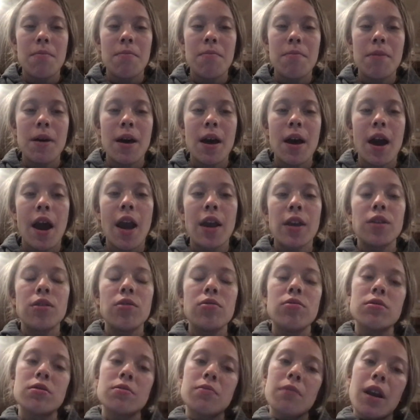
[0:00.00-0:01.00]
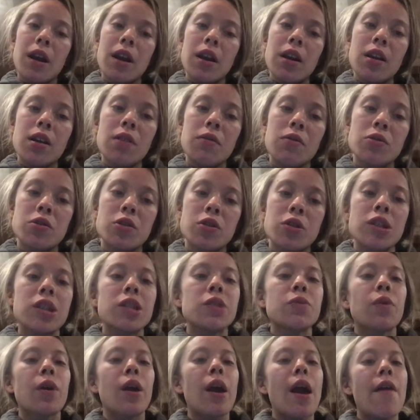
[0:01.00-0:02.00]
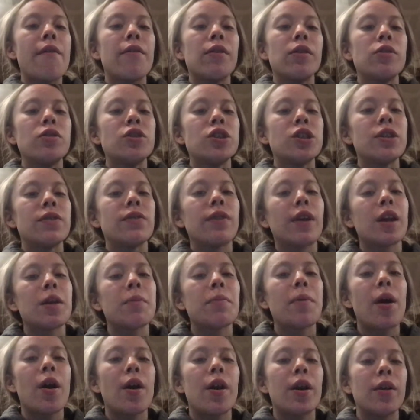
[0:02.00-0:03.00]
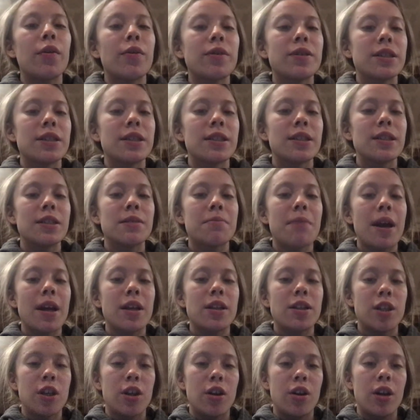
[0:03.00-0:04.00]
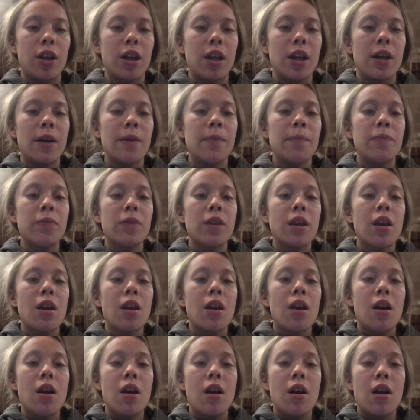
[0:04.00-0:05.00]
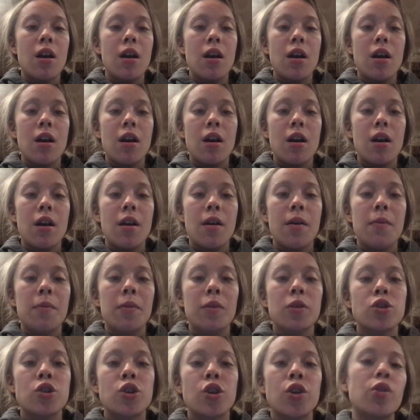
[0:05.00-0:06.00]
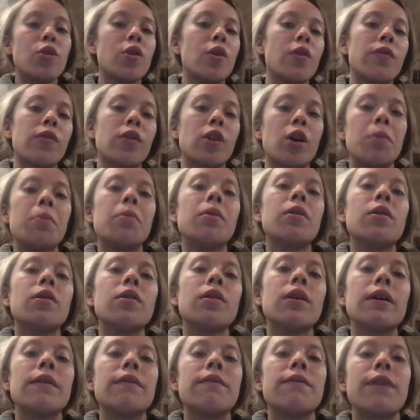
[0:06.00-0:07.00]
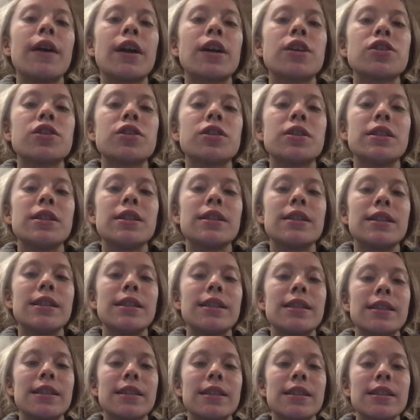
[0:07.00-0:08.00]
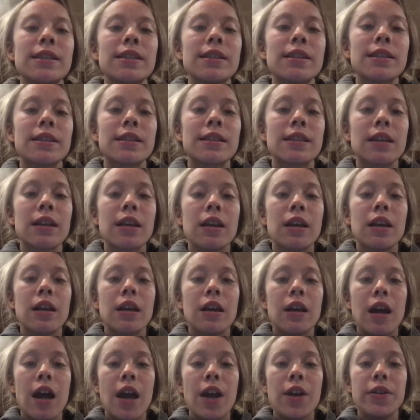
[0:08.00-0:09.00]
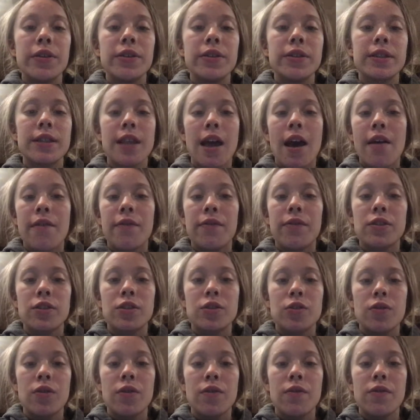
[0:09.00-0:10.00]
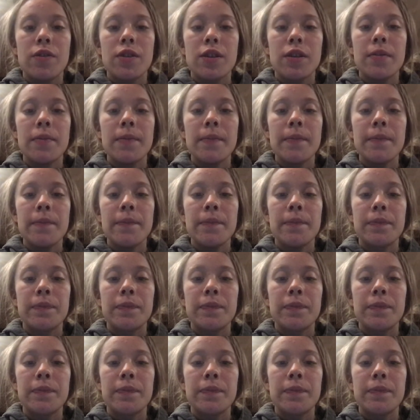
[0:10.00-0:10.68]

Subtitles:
But I used my resources were Evolution of Antibiotic Resistant Bacteria, Journal of Global Infectious Diseases. I used that for 2 of them.